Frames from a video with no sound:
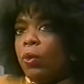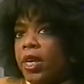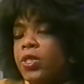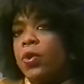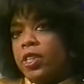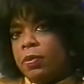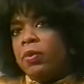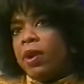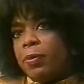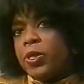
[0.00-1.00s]
what is going to
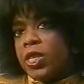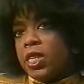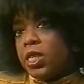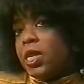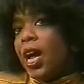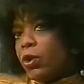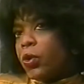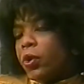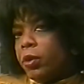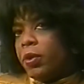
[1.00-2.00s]
be represented and how
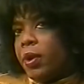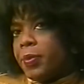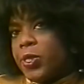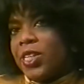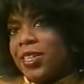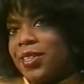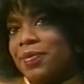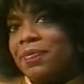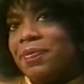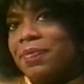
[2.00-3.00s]
you're going to be represented.